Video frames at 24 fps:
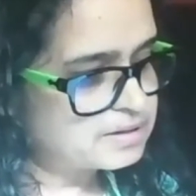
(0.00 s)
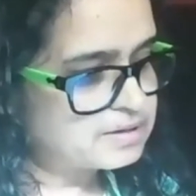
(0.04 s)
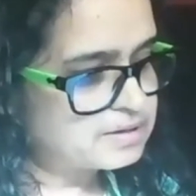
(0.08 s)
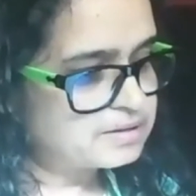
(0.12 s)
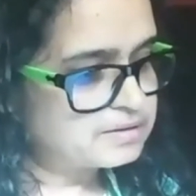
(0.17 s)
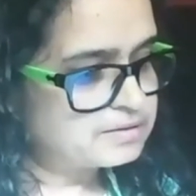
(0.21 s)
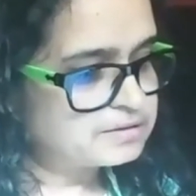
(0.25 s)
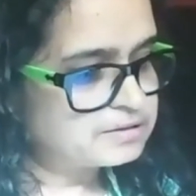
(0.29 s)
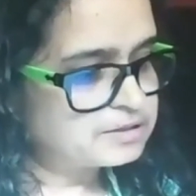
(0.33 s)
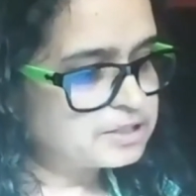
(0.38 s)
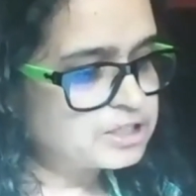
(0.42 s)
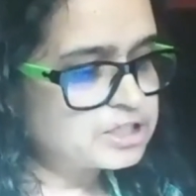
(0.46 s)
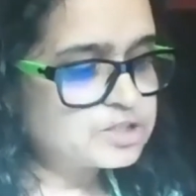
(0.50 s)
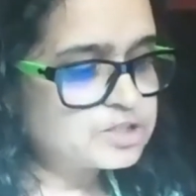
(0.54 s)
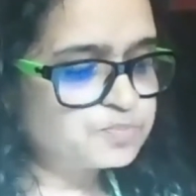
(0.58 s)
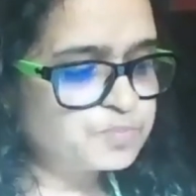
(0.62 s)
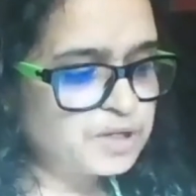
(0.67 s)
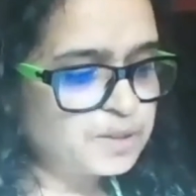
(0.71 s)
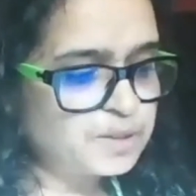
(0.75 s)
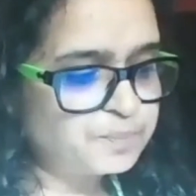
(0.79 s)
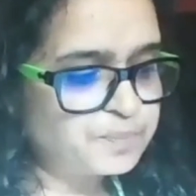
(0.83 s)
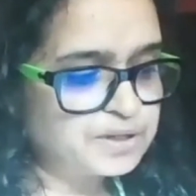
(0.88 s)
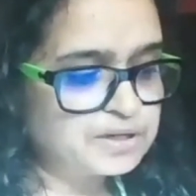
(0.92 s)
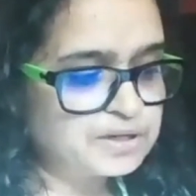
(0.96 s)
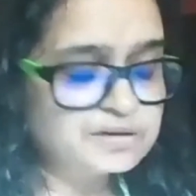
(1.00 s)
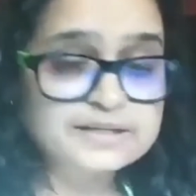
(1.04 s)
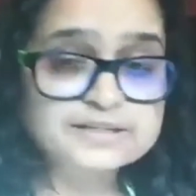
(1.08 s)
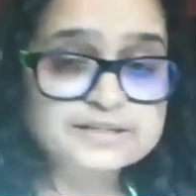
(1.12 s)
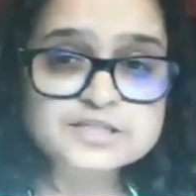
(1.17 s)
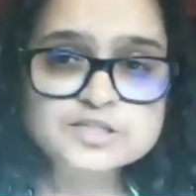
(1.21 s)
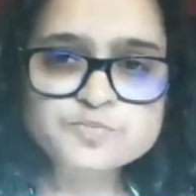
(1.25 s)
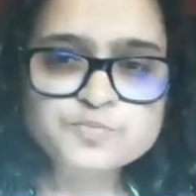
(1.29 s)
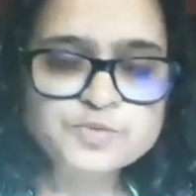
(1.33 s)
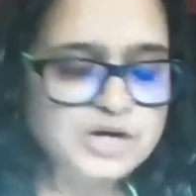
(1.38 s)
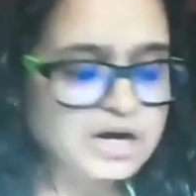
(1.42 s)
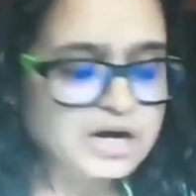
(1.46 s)
These people, that
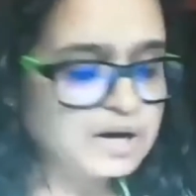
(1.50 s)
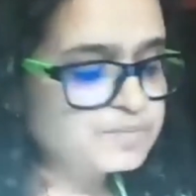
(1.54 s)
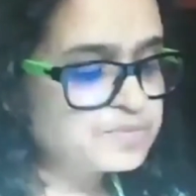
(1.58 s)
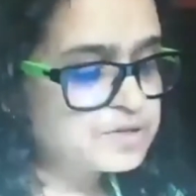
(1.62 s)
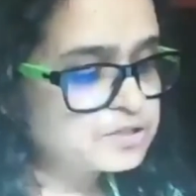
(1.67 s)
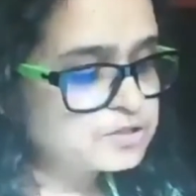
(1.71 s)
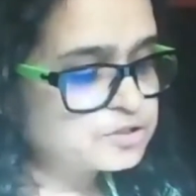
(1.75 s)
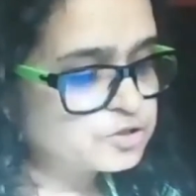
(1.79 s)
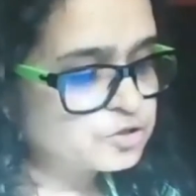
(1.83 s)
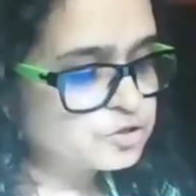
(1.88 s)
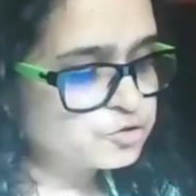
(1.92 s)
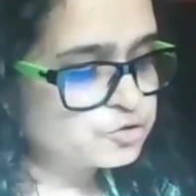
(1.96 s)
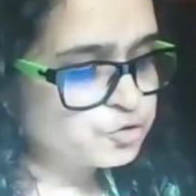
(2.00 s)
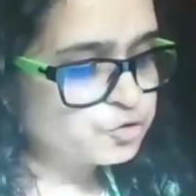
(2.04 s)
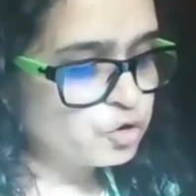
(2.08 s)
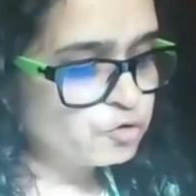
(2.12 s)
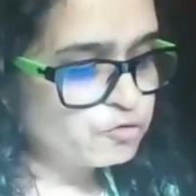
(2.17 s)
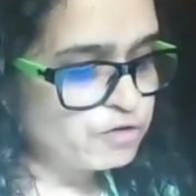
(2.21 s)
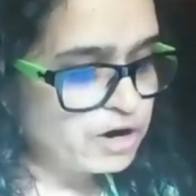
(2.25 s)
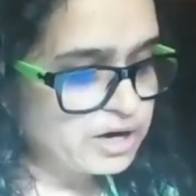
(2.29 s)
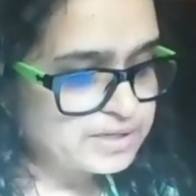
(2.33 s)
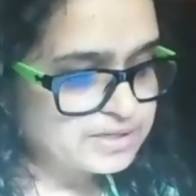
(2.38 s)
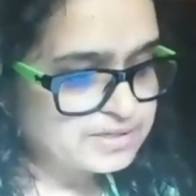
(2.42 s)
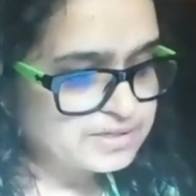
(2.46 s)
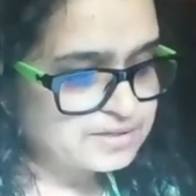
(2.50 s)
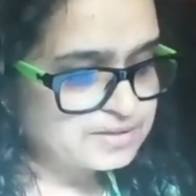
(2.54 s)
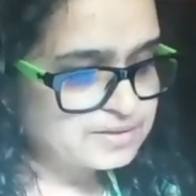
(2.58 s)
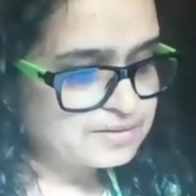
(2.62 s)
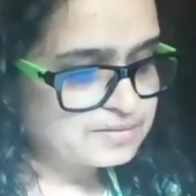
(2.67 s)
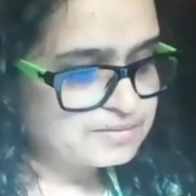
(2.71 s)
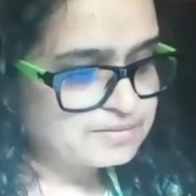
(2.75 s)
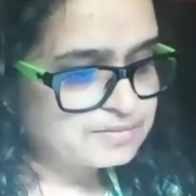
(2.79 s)
is Brahmins, drove us,